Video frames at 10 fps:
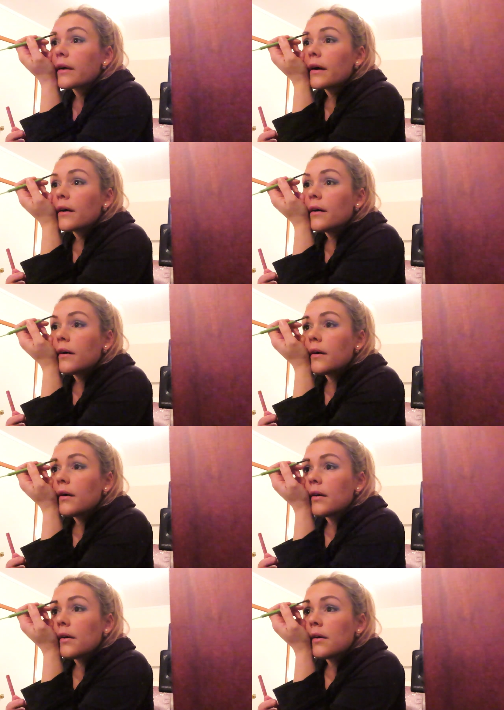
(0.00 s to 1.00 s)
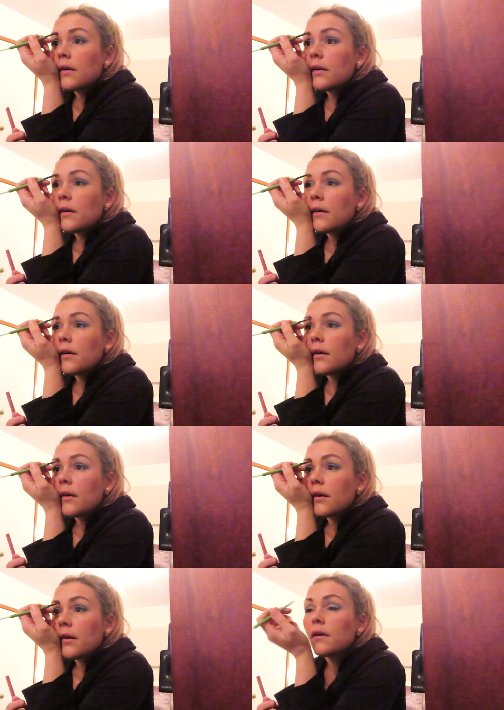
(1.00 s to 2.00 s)

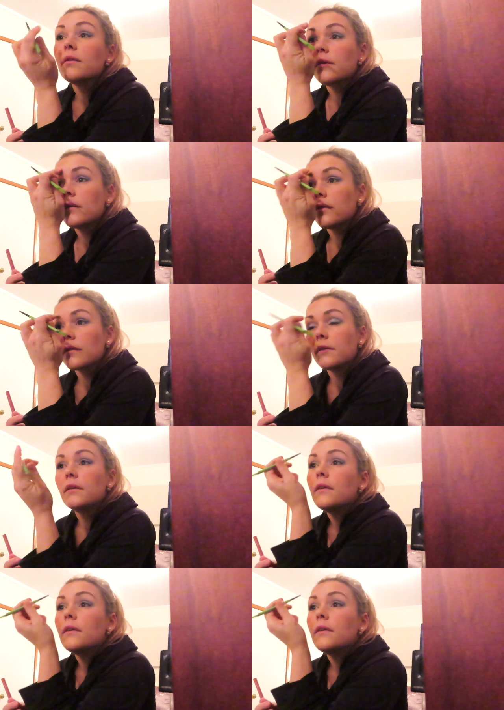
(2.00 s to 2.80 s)
Nothing is said.